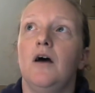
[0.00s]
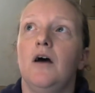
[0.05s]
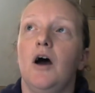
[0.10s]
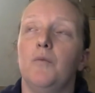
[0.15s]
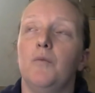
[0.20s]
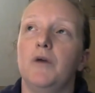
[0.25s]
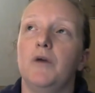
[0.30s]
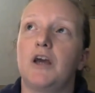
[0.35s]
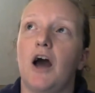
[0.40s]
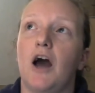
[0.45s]
And
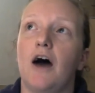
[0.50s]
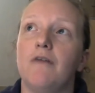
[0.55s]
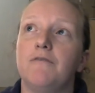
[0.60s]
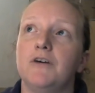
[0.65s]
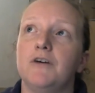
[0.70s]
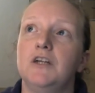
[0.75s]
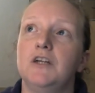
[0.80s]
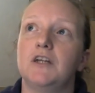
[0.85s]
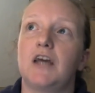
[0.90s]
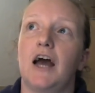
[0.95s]
we
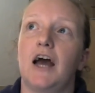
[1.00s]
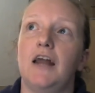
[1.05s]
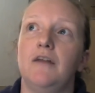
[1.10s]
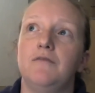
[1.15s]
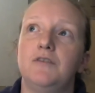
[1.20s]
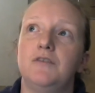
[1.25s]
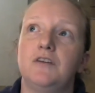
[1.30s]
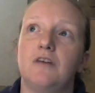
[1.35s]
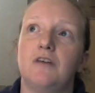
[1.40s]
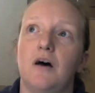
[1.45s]
covered kind of
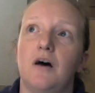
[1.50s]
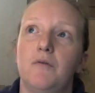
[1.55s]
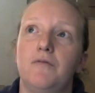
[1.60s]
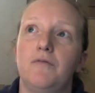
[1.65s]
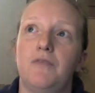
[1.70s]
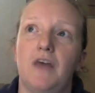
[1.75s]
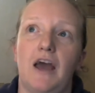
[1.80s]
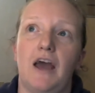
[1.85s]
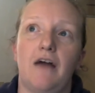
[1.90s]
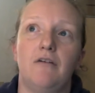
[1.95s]
some of
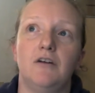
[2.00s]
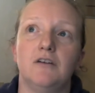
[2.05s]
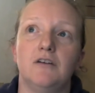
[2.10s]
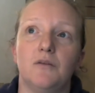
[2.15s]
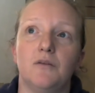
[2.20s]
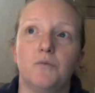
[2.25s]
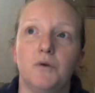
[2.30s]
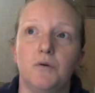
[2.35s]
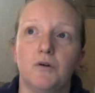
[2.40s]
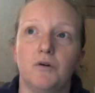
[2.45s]
the areas
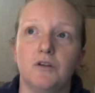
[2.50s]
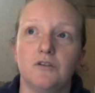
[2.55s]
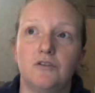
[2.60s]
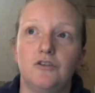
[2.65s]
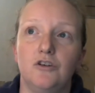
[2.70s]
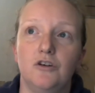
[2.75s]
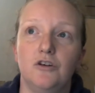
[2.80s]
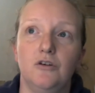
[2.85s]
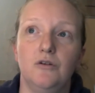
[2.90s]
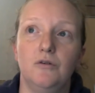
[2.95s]
that we want
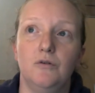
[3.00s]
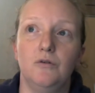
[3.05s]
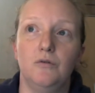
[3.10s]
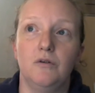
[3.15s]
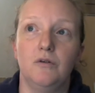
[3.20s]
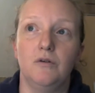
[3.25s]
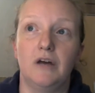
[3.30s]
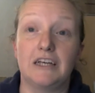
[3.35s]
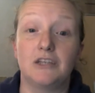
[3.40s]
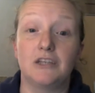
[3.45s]
to
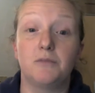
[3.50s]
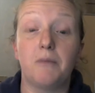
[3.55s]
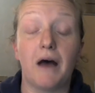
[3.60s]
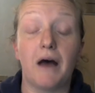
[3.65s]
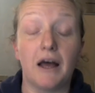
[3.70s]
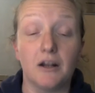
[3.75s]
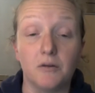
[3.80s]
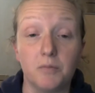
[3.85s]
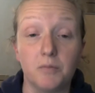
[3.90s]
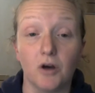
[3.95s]

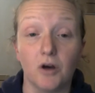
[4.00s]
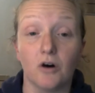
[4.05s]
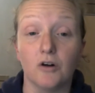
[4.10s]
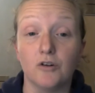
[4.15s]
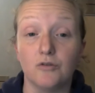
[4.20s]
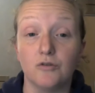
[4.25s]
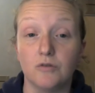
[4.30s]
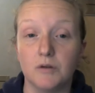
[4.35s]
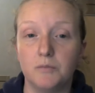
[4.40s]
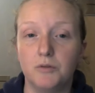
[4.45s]
expand
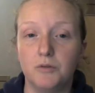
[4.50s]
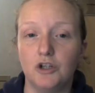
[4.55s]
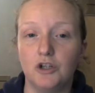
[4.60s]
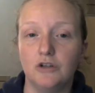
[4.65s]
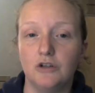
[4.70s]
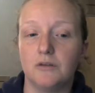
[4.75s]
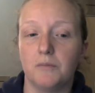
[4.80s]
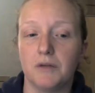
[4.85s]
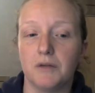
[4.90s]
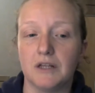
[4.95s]
beyond
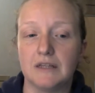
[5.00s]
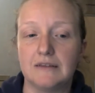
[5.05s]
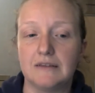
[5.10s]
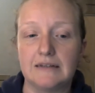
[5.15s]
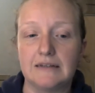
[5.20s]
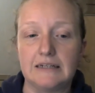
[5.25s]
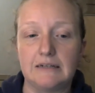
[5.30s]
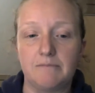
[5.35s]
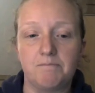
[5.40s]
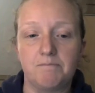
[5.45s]

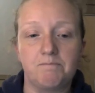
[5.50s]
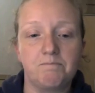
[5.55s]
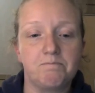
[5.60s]
reproducibility.